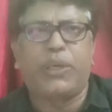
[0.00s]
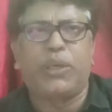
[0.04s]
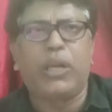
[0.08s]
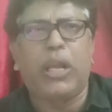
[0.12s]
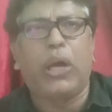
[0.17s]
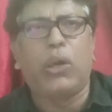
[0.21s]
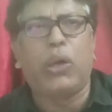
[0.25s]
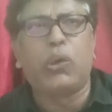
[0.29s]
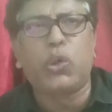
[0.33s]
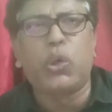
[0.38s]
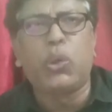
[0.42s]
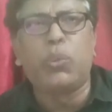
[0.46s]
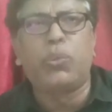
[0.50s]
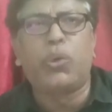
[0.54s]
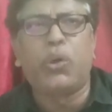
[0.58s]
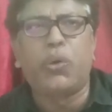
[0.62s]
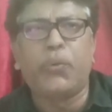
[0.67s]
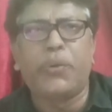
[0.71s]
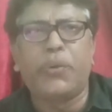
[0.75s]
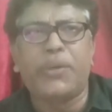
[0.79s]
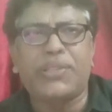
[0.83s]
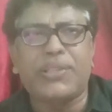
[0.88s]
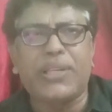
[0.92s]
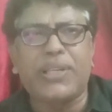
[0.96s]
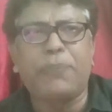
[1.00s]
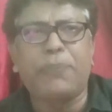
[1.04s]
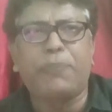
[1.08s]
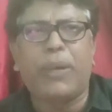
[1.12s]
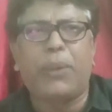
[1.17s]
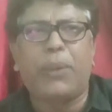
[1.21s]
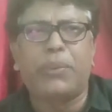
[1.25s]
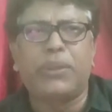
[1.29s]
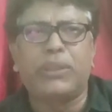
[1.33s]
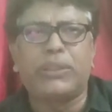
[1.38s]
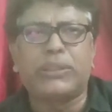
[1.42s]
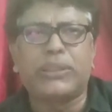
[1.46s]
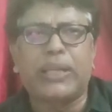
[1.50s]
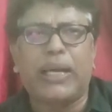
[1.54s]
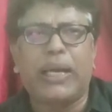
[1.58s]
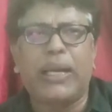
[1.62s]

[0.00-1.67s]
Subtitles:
Now no more Western powers are